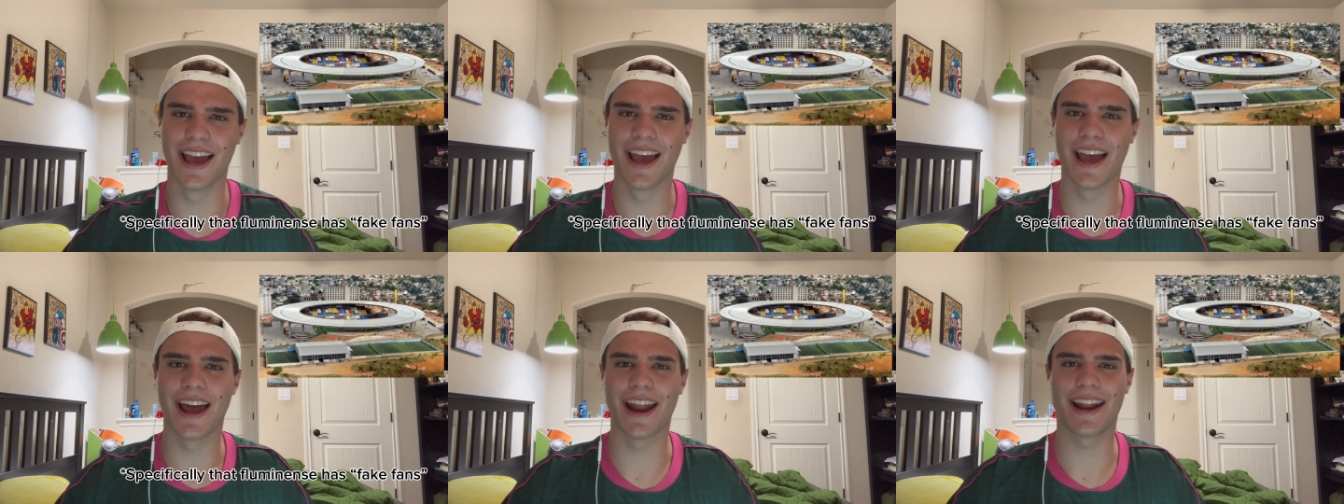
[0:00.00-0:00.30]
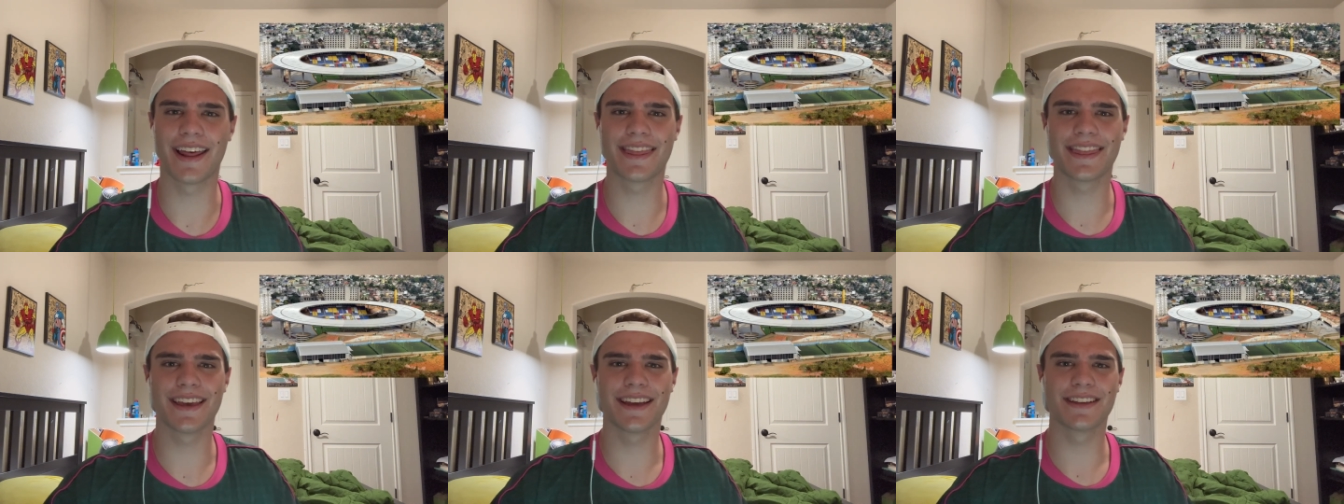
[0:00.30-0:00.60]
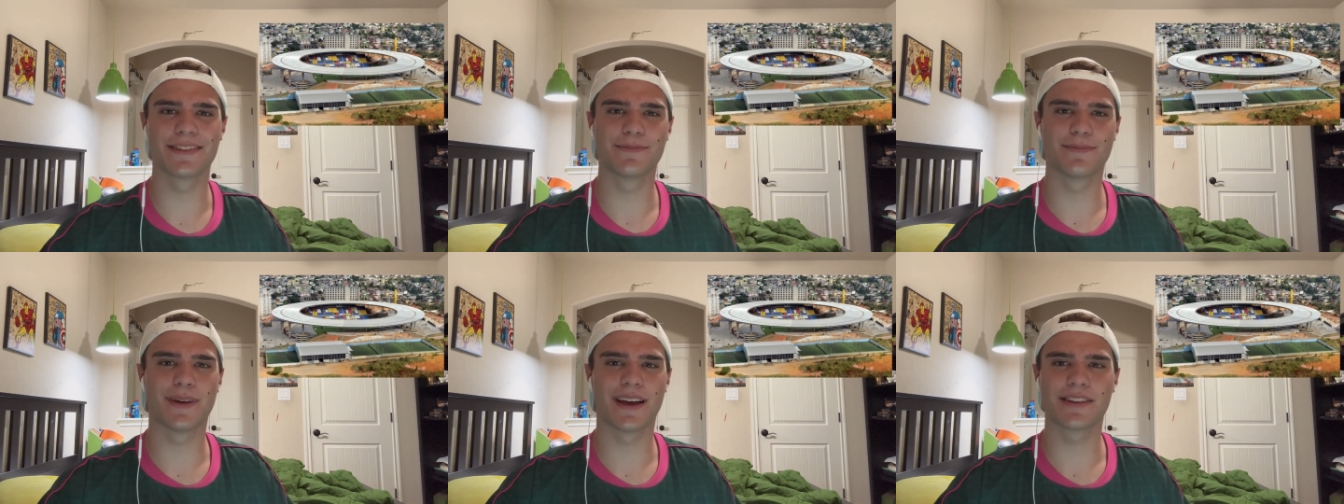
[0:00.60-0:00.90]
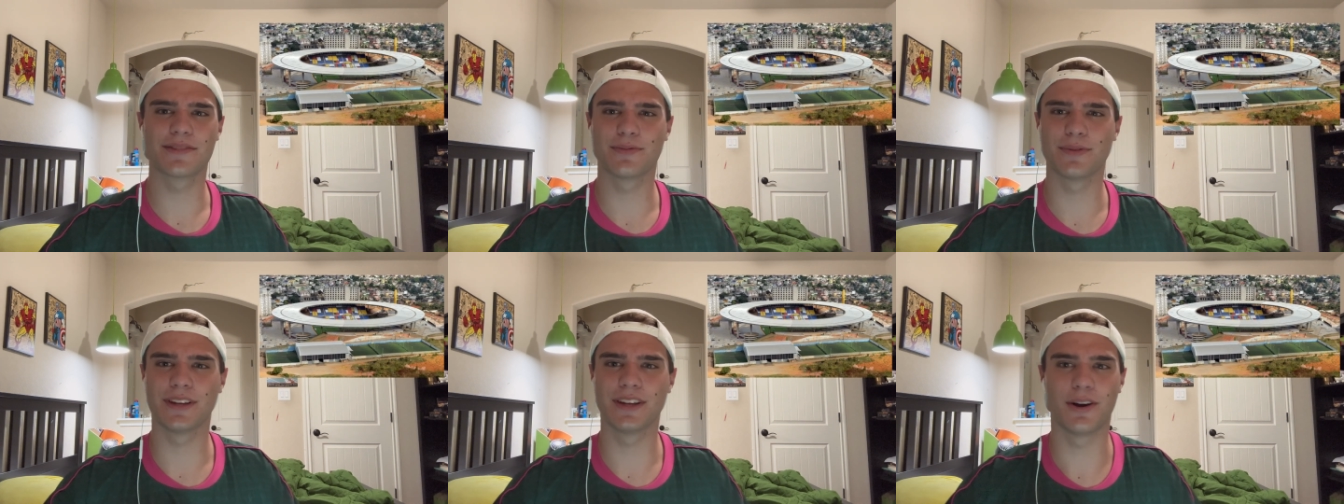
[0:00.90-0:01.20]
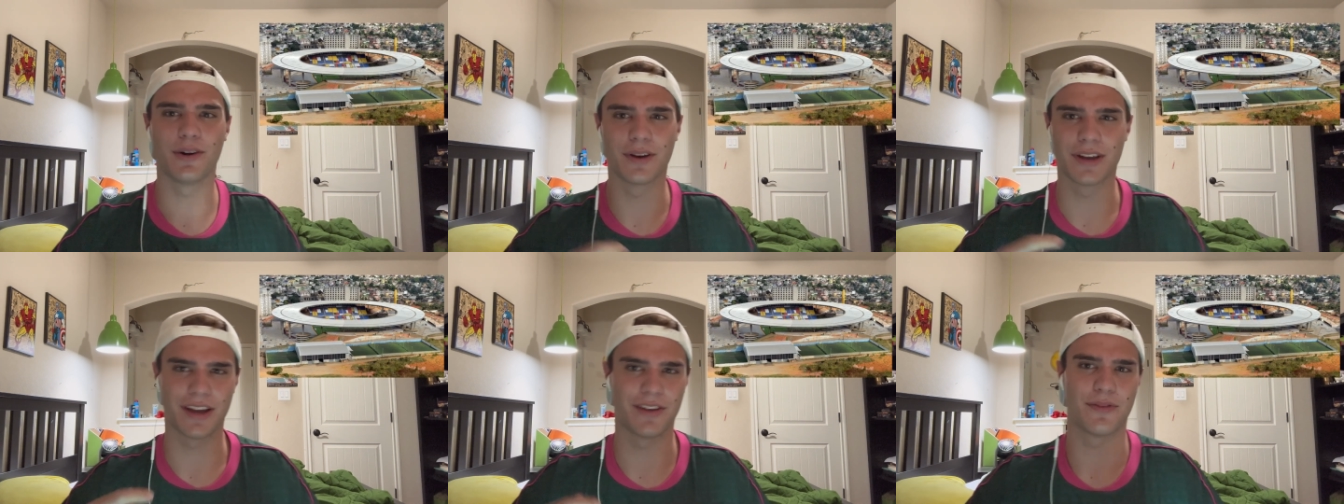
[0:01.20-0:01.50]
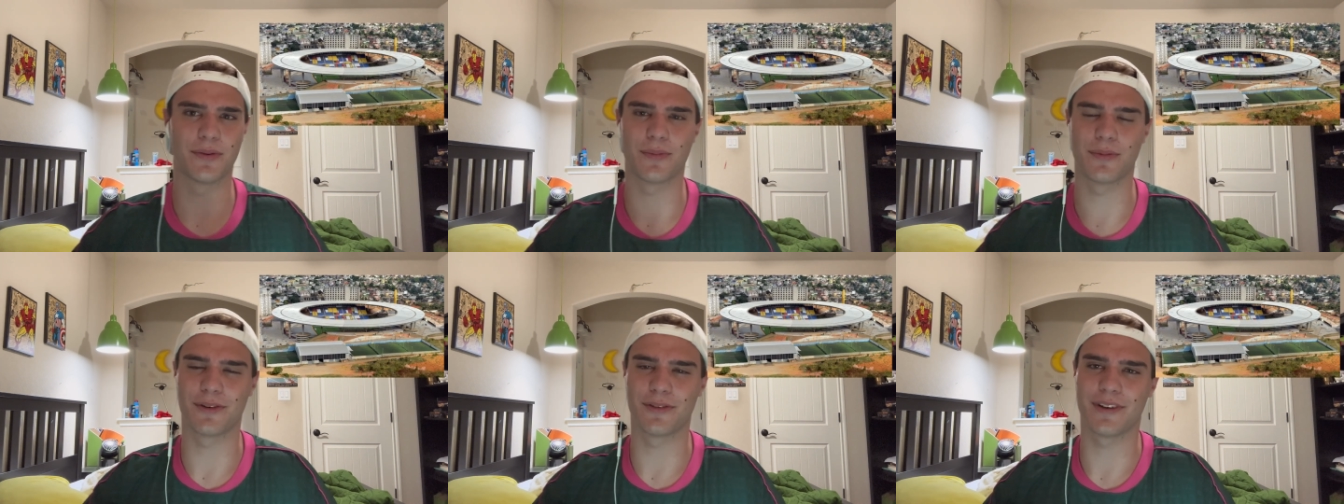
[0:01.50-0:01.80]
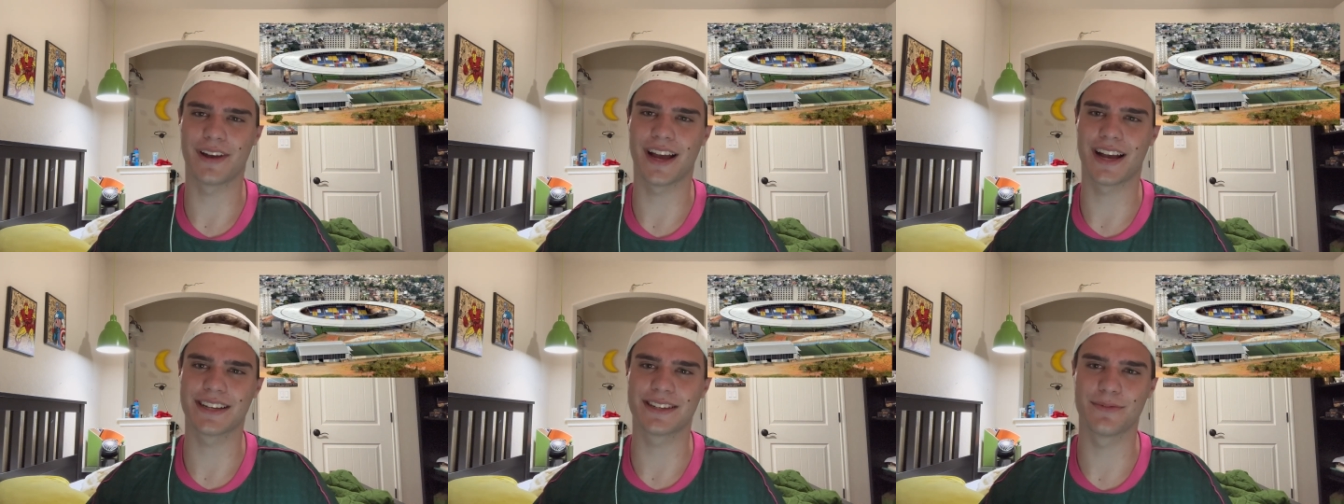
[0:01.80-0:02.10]
And I think it's best we don't give him a
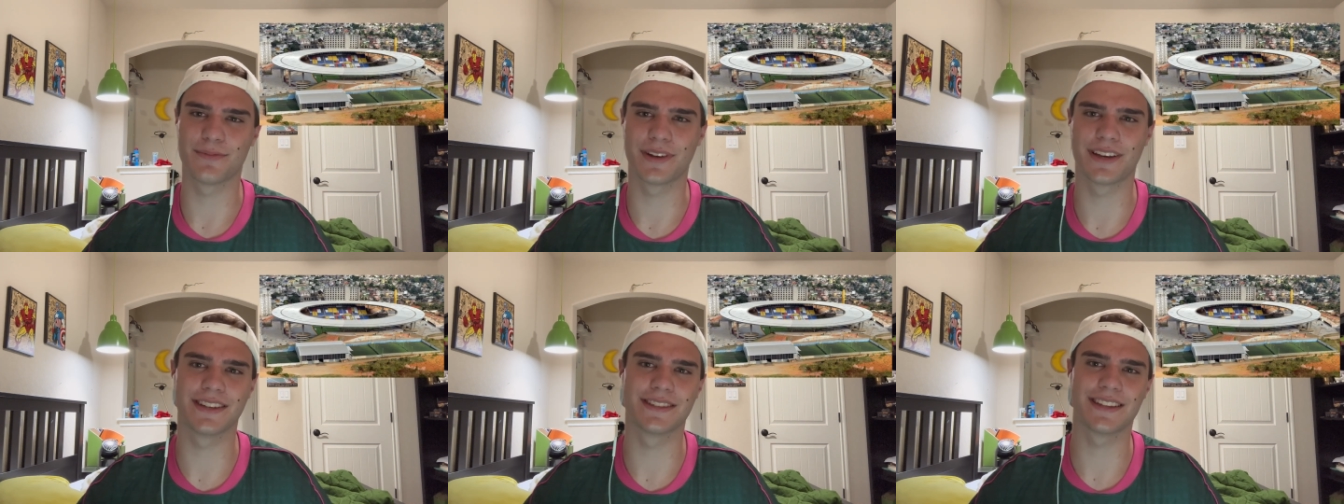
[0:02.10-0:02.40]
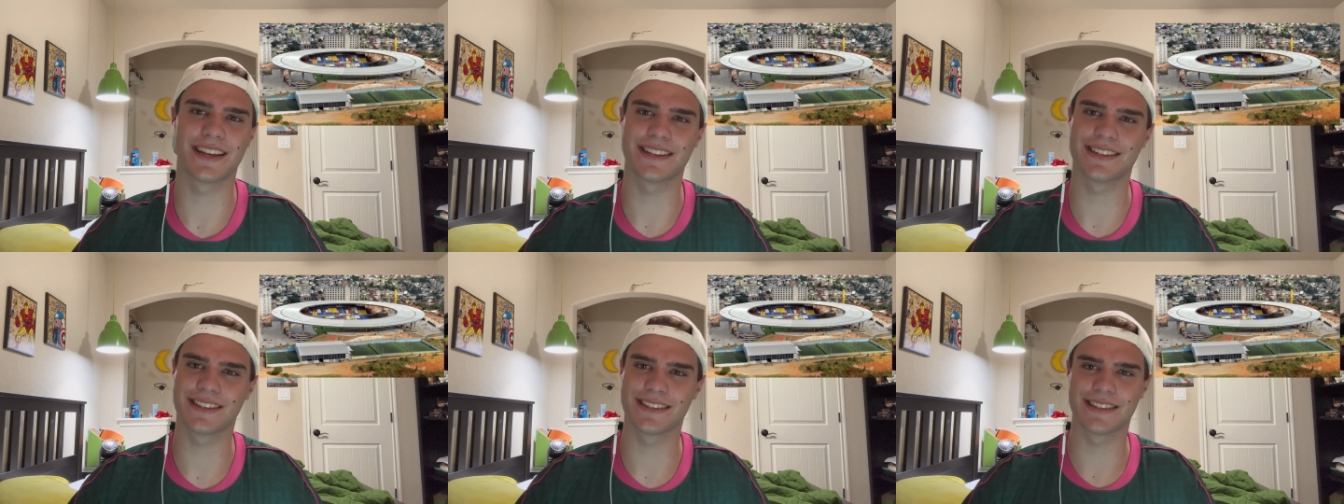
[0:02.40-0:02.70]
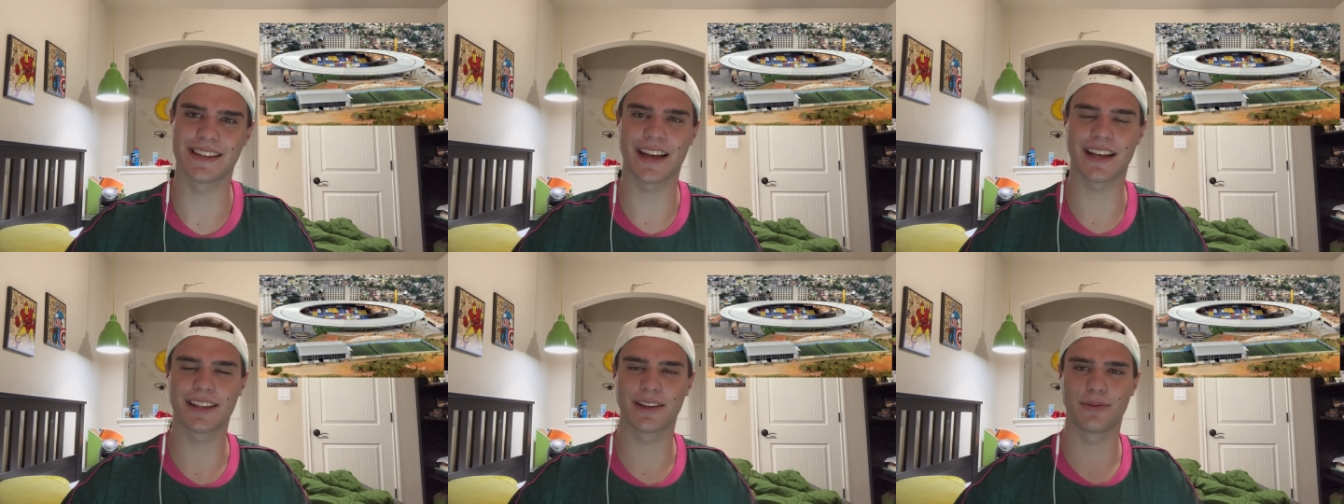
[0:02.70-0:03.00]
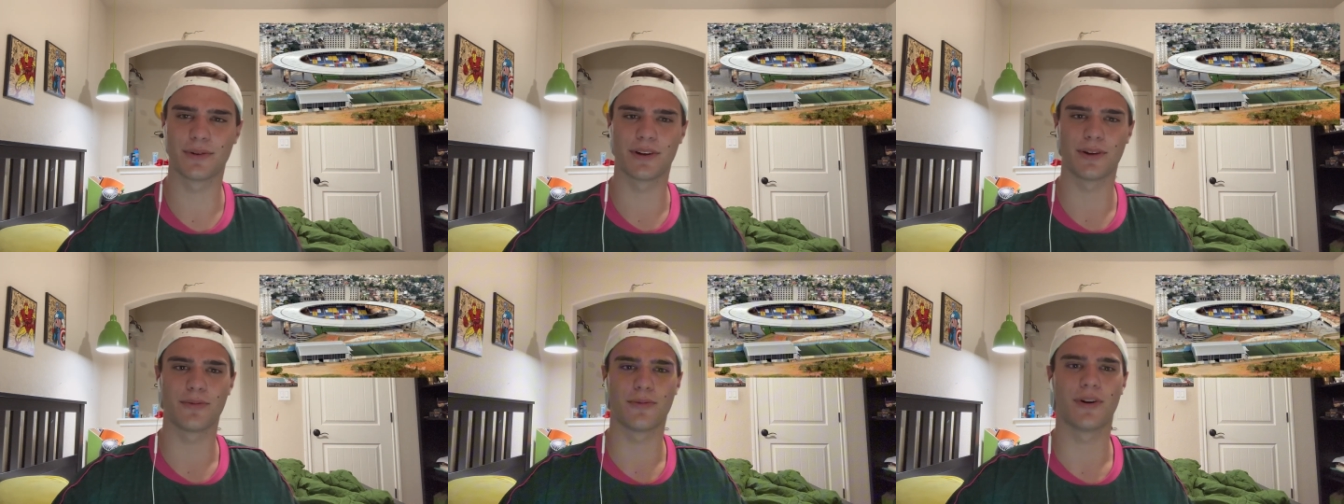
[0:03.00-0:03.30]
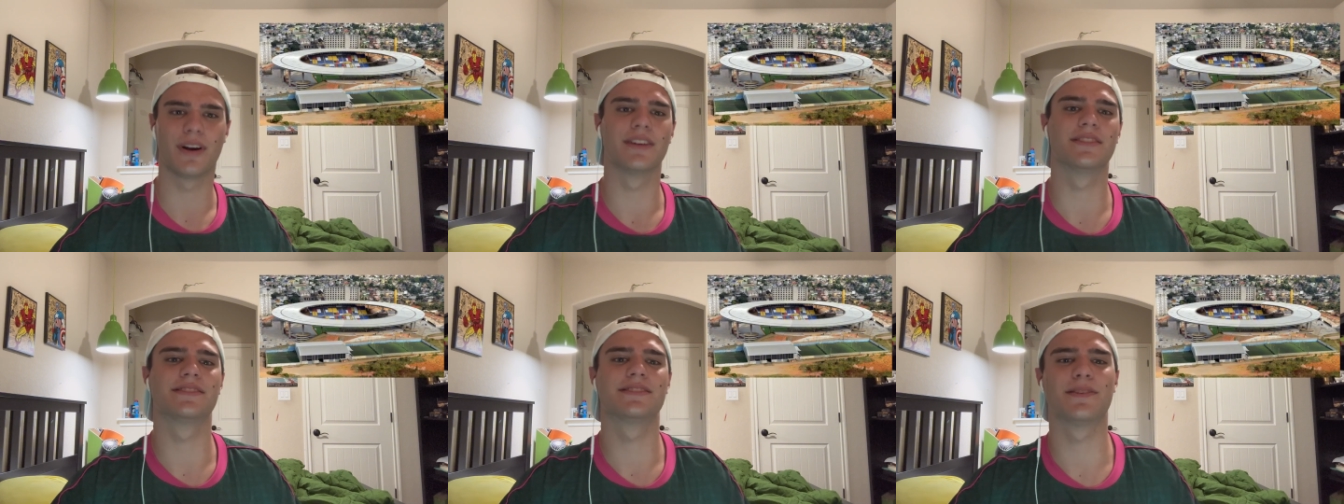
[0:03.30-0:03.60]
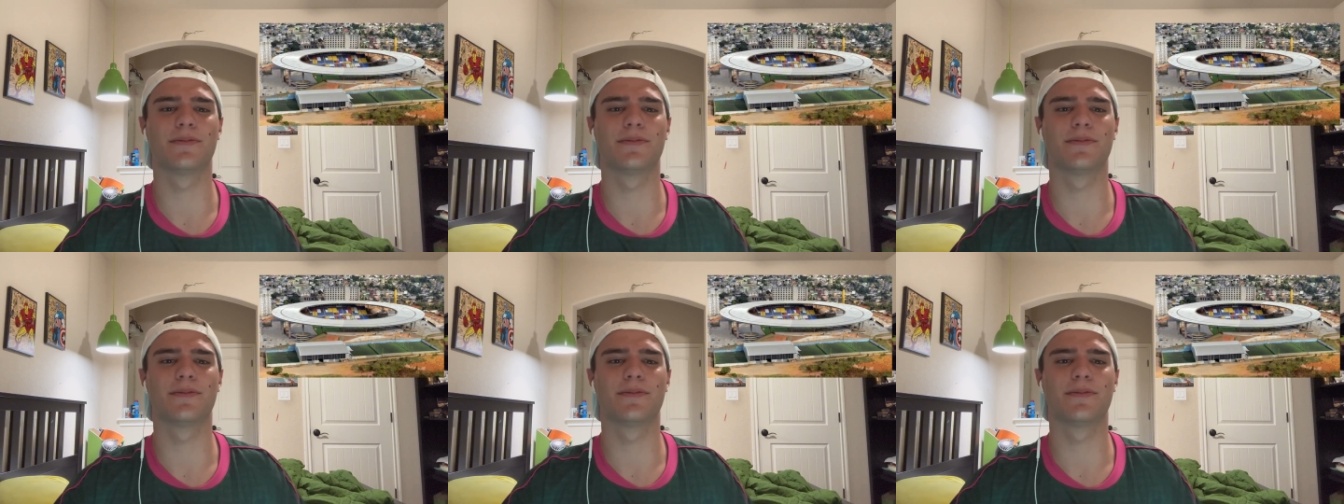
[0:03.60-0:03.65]
reaction because that's exactly what he wants.